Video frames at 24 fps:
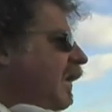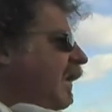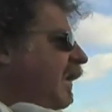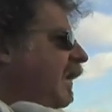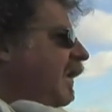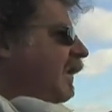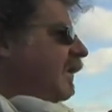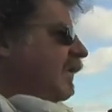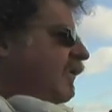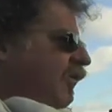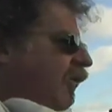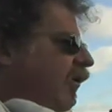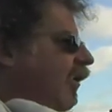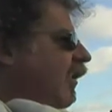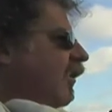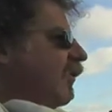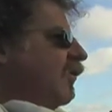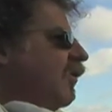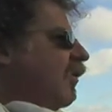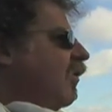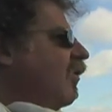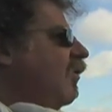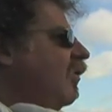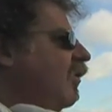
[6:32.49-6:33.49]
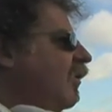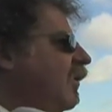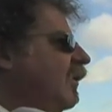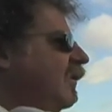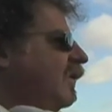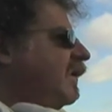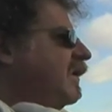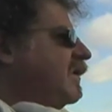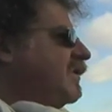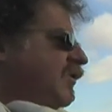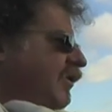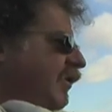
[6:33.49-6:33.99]
And you all know,
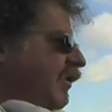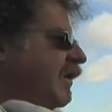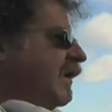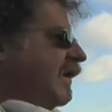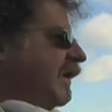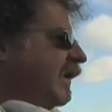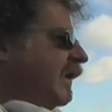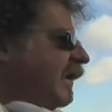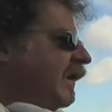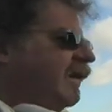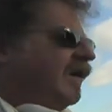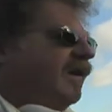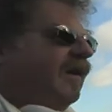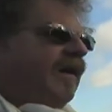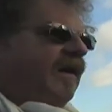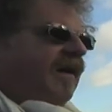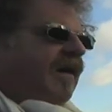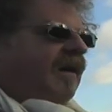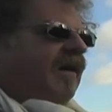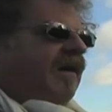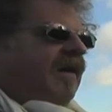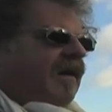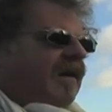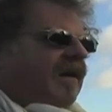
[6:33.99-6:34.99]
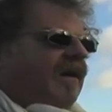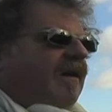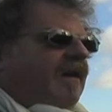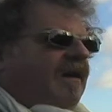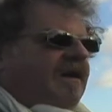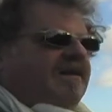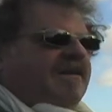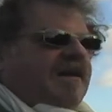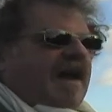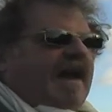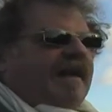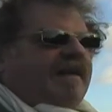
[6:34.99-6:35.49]
because you're here,
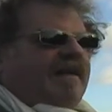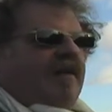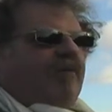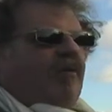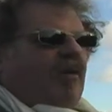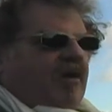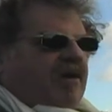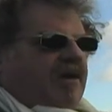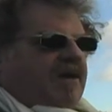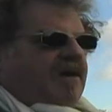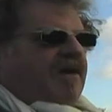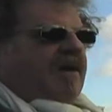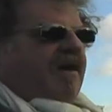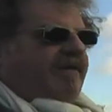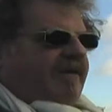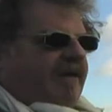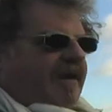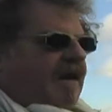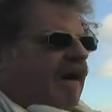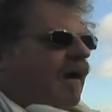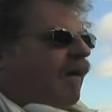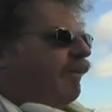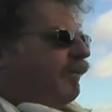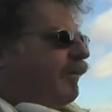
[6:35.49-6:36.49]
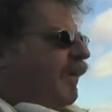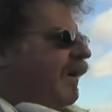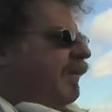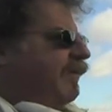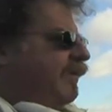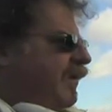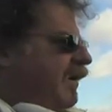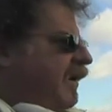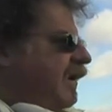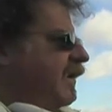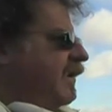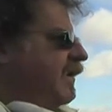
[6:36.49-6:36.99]
exactly what you're giving up by
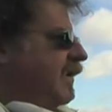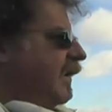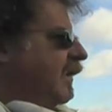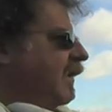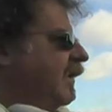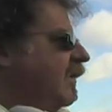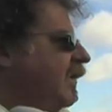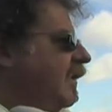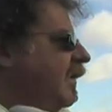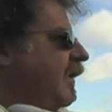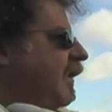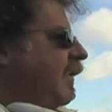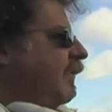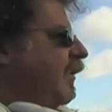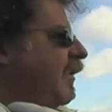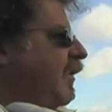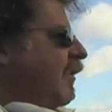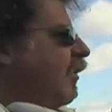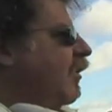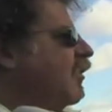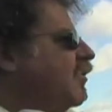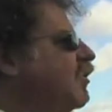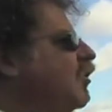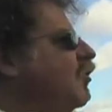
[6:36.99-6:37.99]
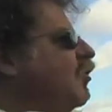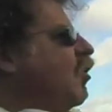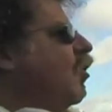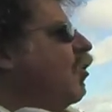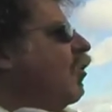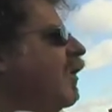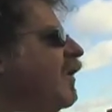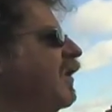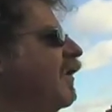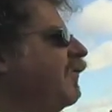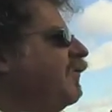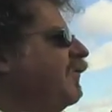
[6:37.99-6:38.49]
being here. You also know
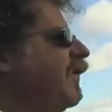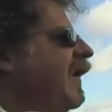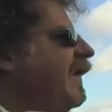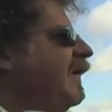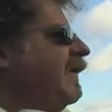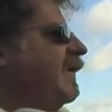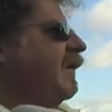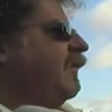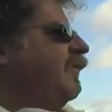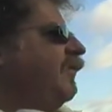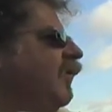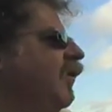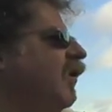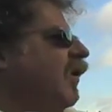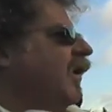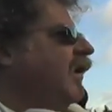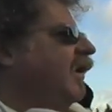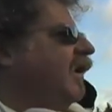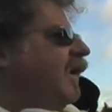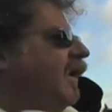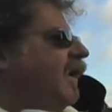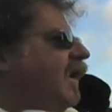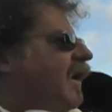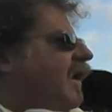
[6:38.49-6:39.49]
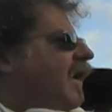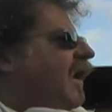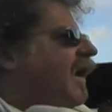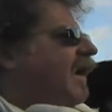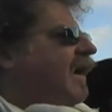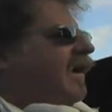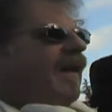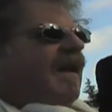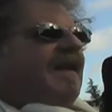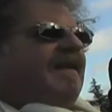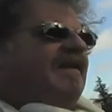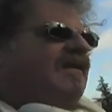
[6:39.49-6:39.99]
what you're fighting for. And
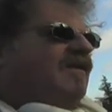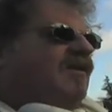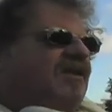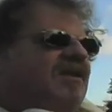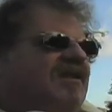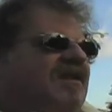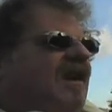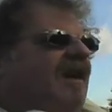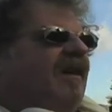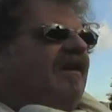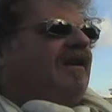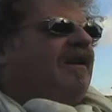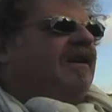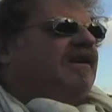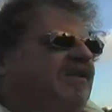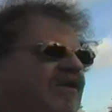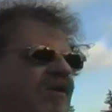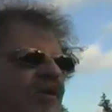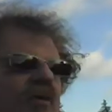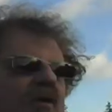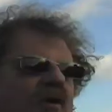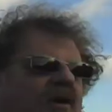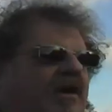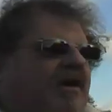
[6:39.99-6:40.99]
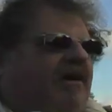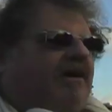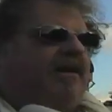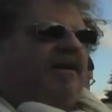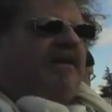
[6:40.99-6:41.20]
I'd like to just tell you a story,